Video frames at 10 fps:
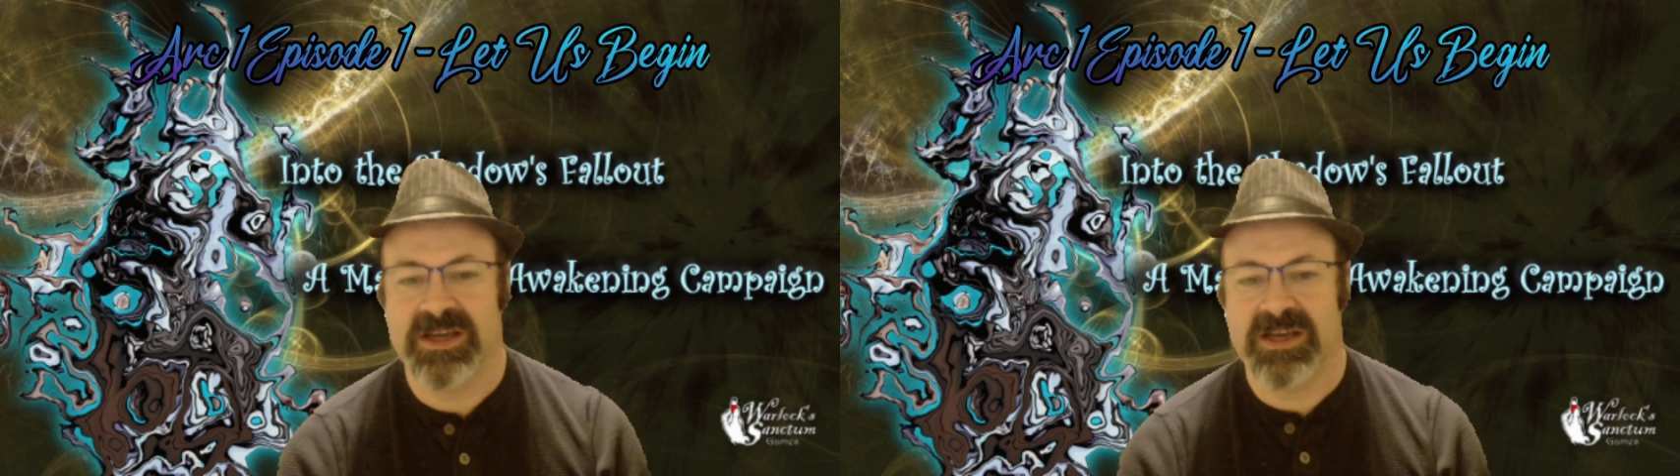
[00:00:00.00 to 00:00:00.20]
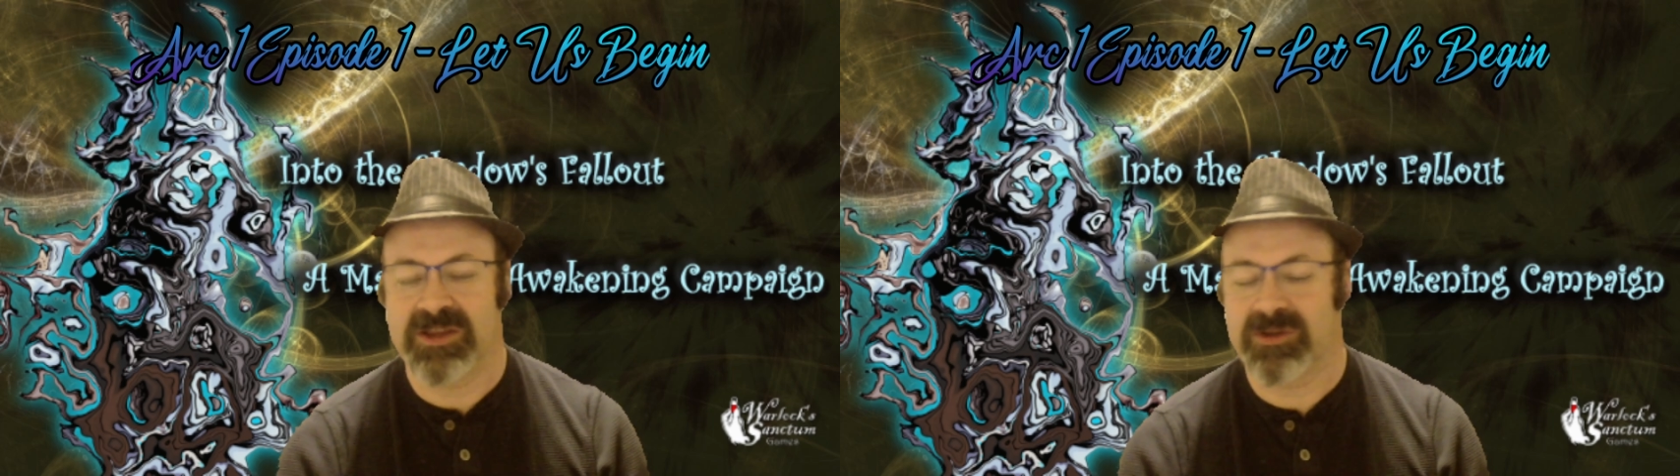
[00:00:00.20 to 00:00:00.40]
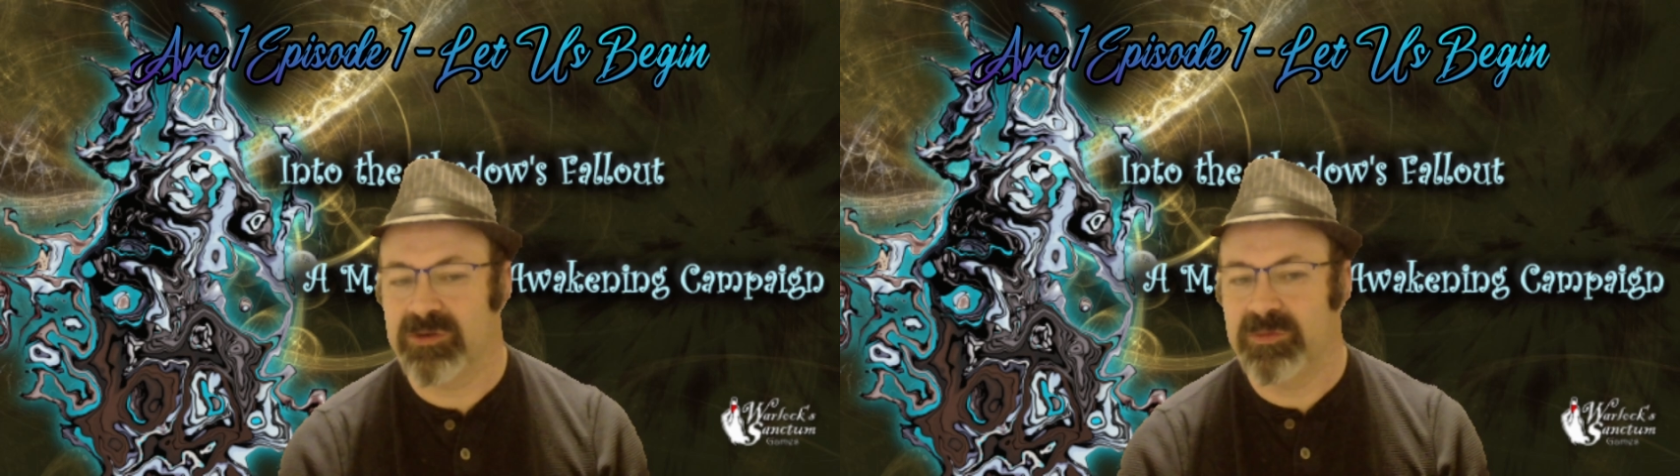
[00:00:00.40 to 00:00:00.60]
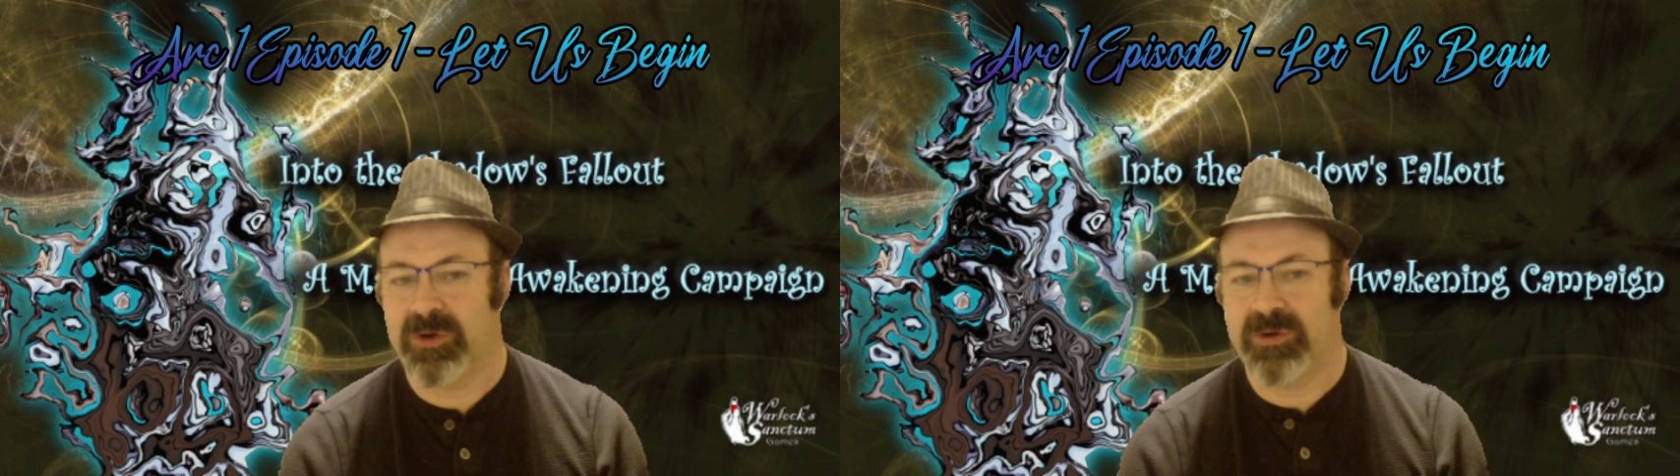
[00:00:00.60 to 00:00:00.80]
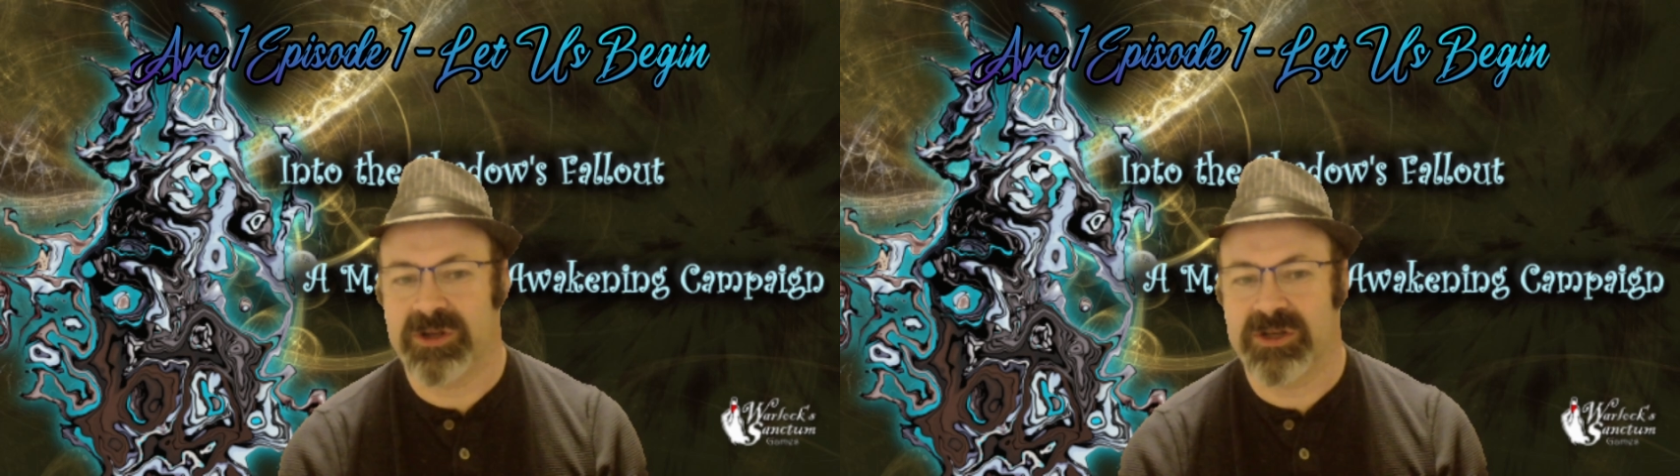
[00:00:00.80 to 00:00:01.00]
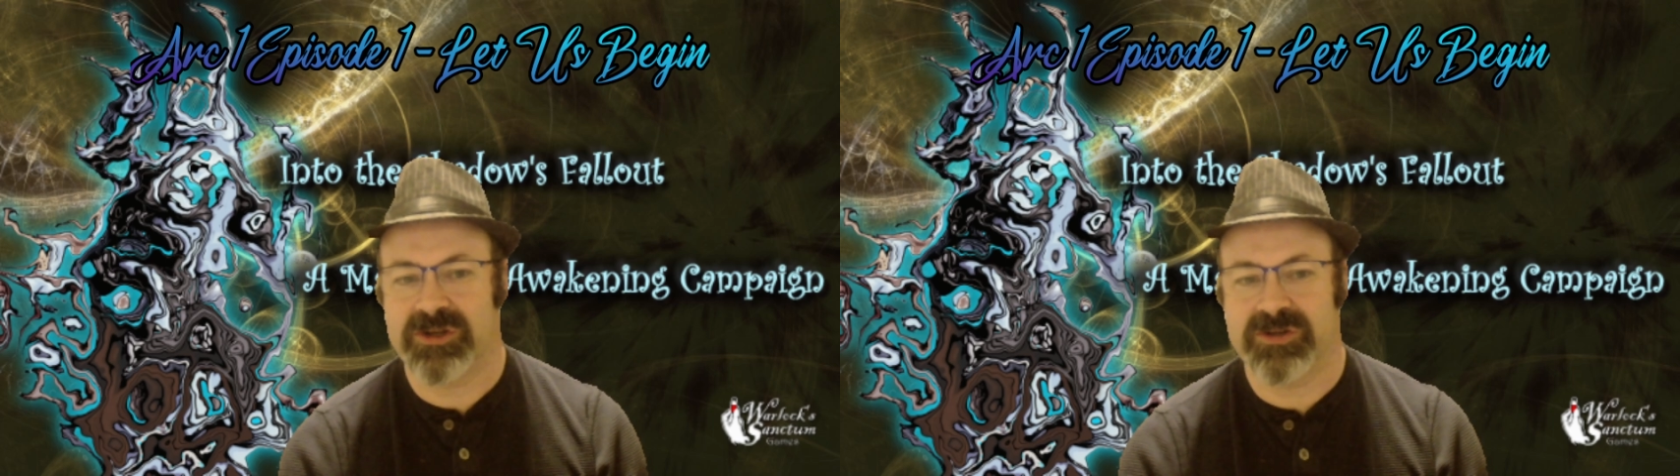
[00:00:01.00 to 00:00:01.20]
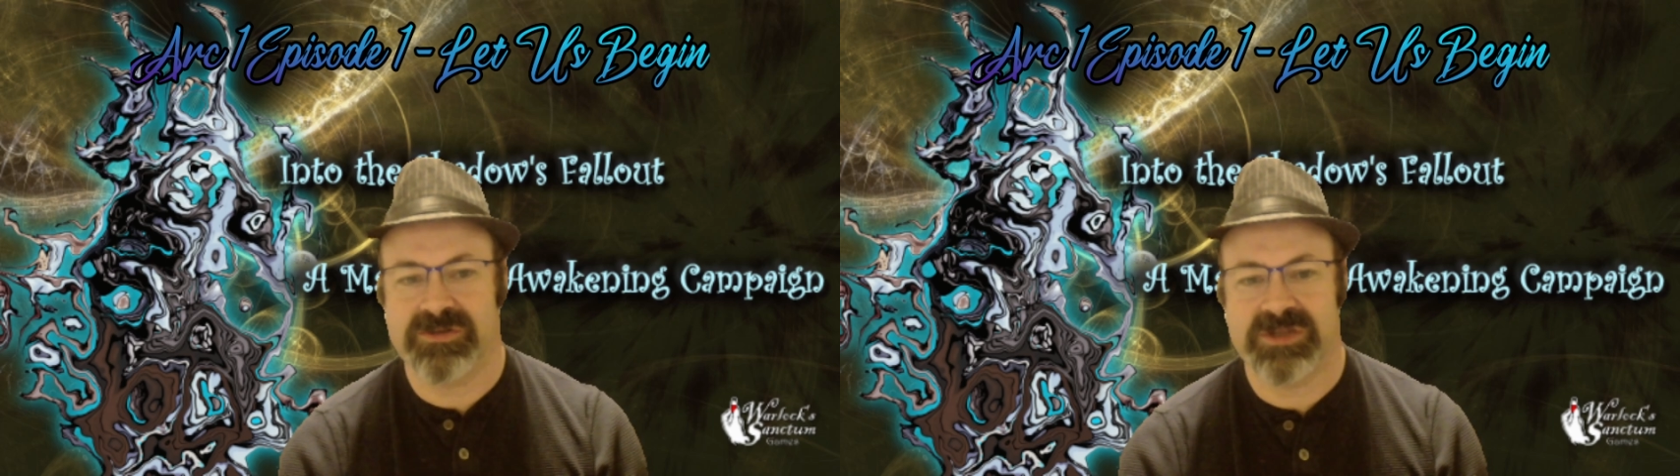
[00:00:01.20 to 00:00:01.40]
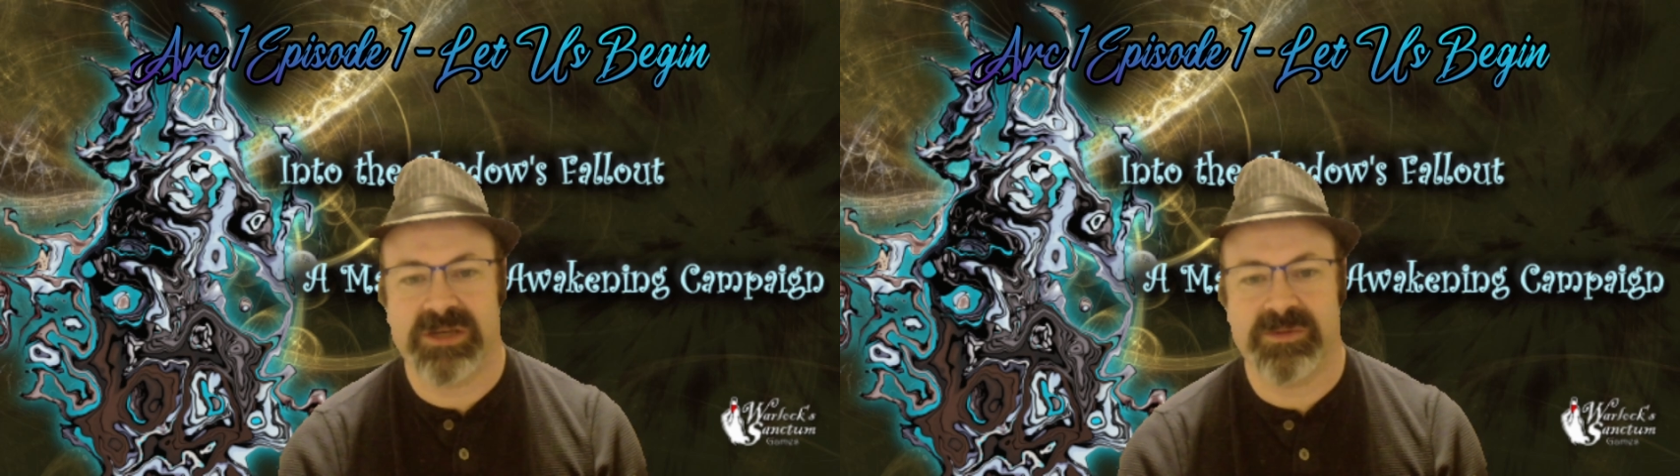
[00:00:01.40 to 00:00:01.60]
the group broke into two
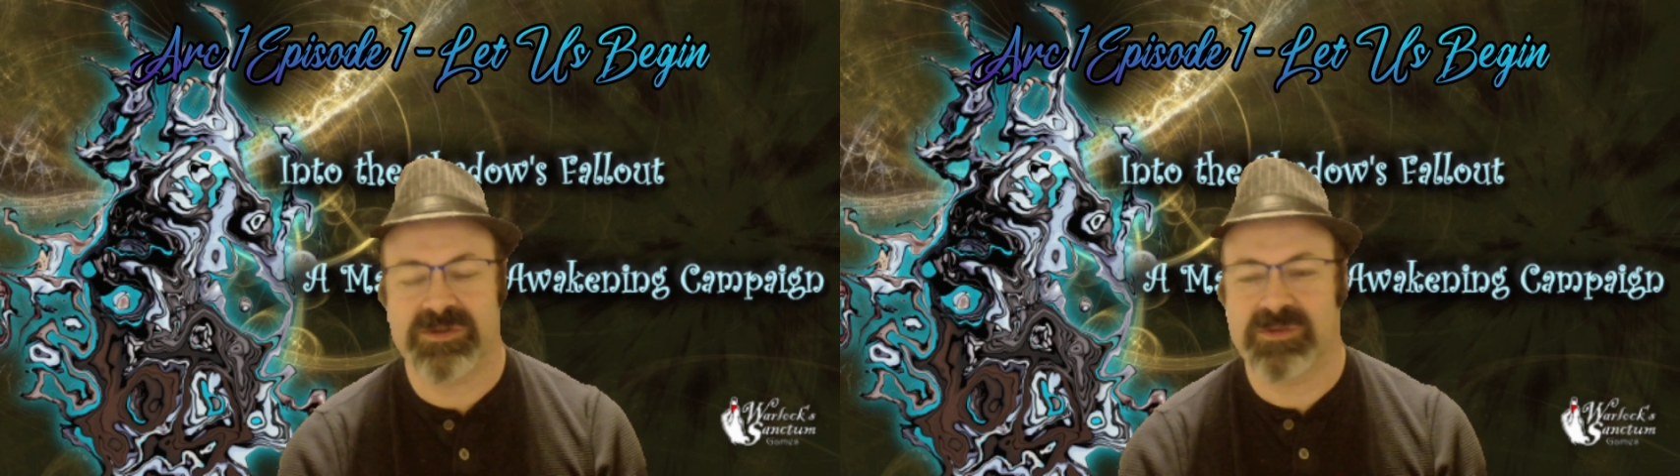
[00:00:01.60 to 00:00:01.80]
teams,